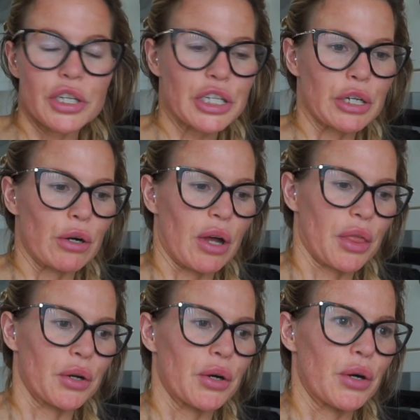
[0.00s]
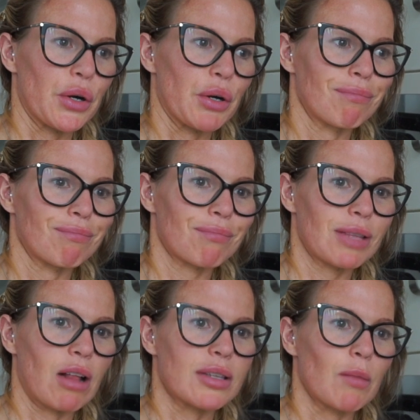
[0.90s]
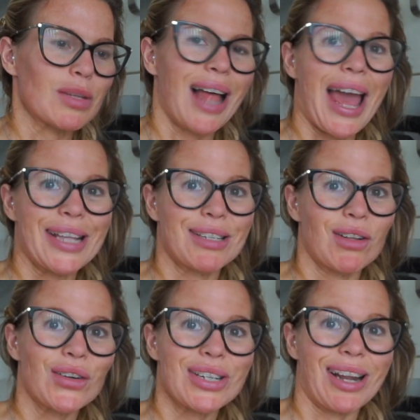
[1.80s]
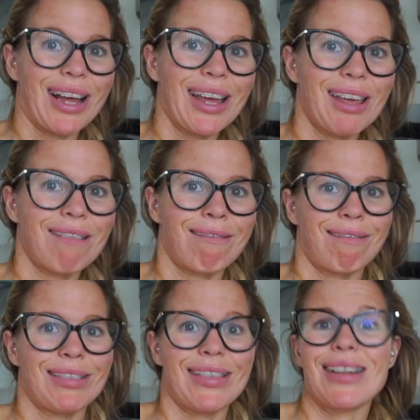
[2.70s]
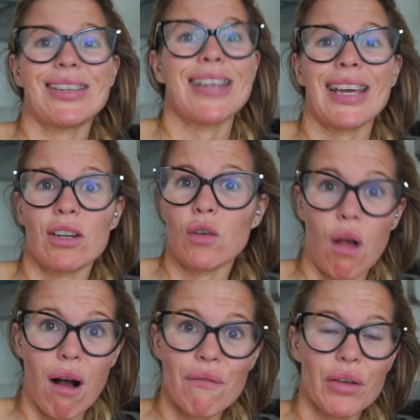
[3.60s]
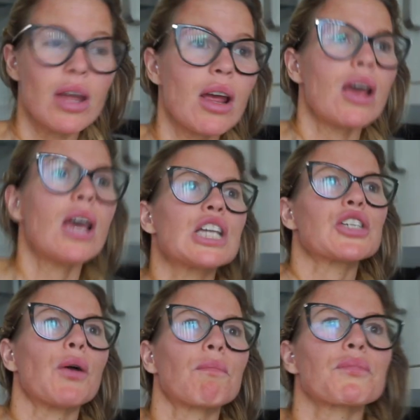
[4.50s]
So I thought that'll take me till like 8 o'clock tonight, then to take it all off. So